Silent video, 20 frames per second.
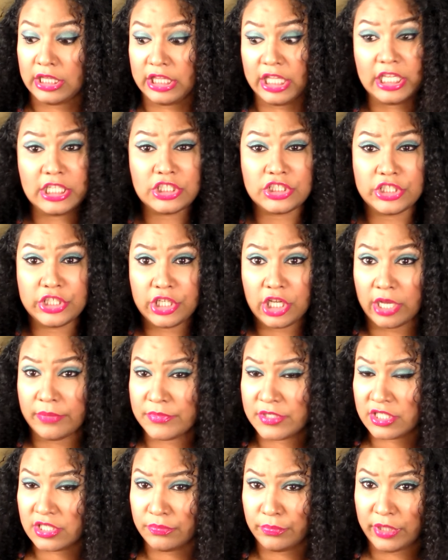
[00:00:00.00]
Then she
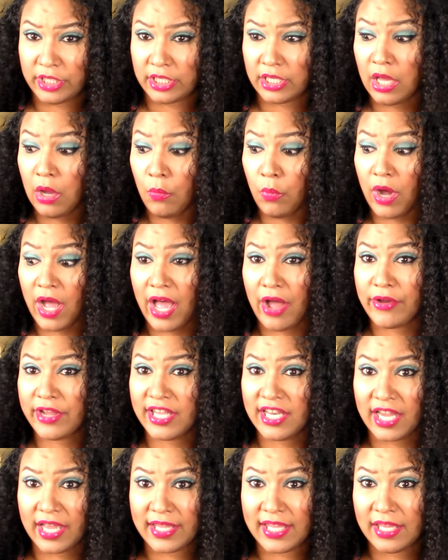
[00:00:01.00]
comes to me, well, how
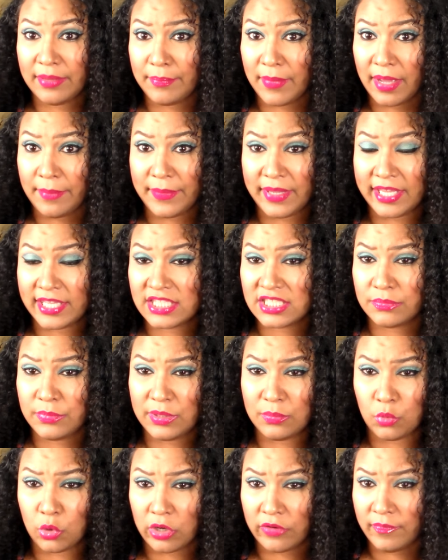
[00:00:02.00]
can I get my man to
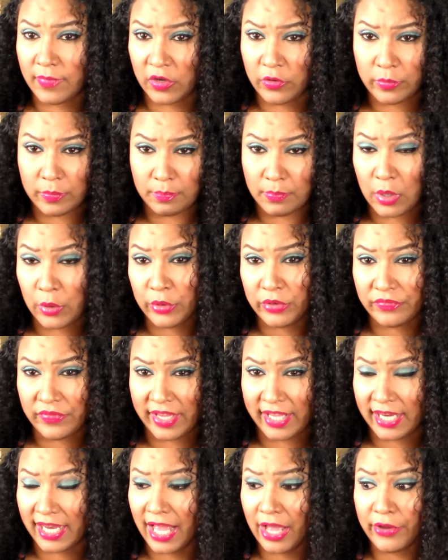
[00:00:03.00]
be more
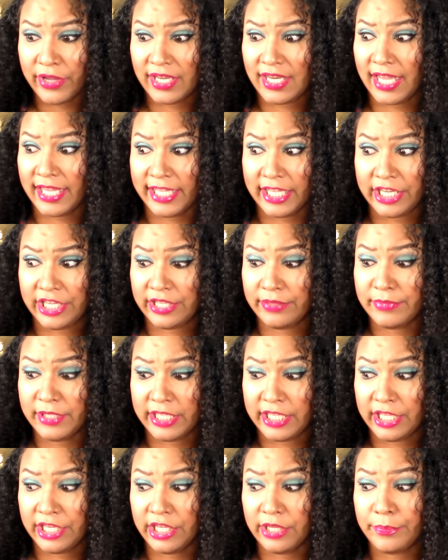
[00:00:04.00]
motivated? How can I get him
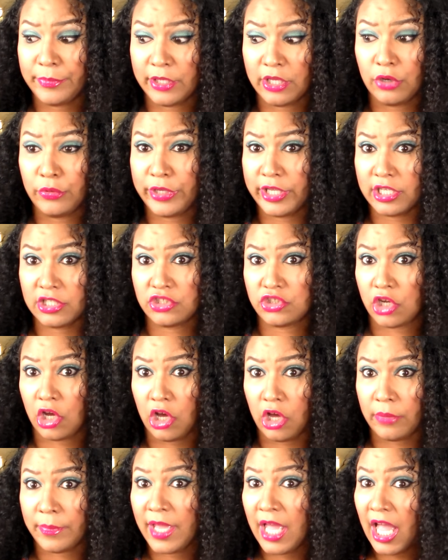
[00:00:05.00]
to get up and go get a
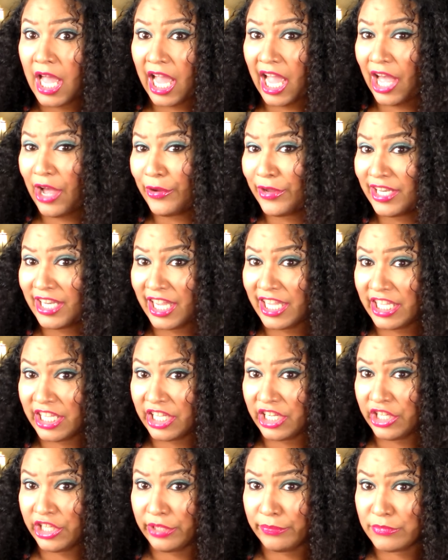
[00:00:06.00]
job? How can I
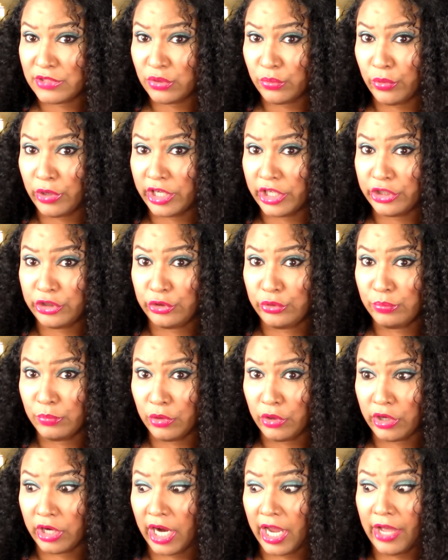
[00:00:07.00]
get him to want to do
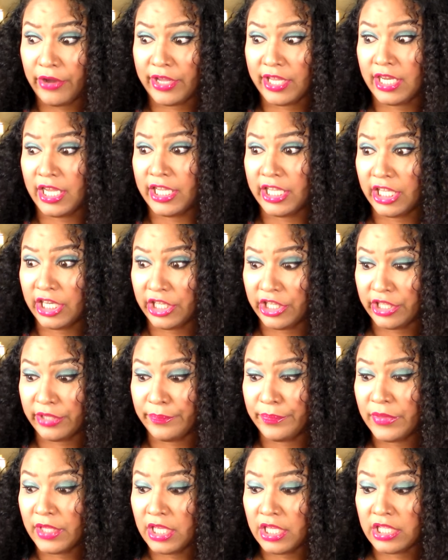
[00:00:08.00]
more? How can I get
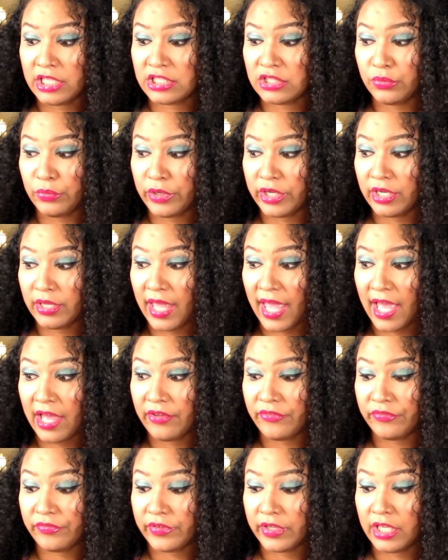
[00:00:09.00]
him to want to
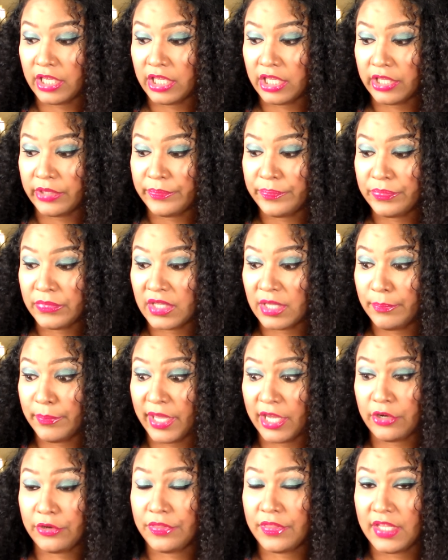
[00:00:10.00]
have uh,
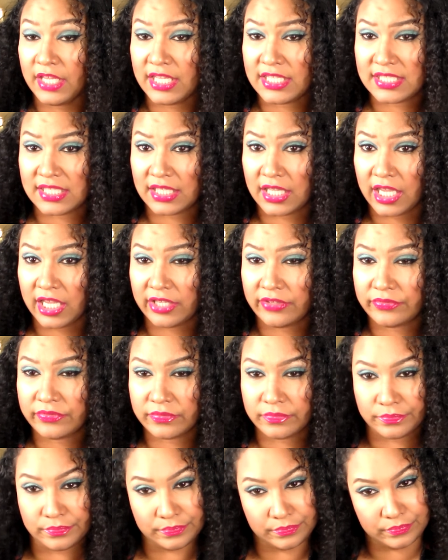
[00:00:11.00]
better things in
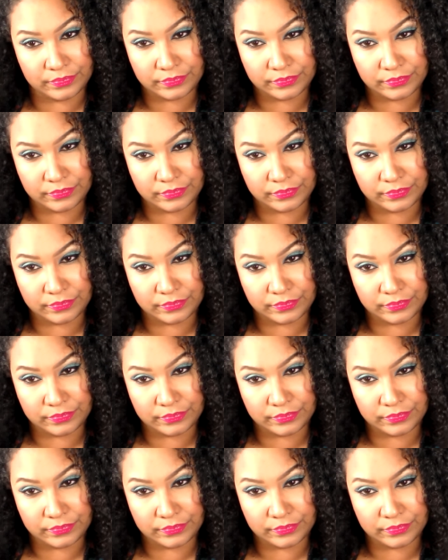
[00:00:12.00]
life?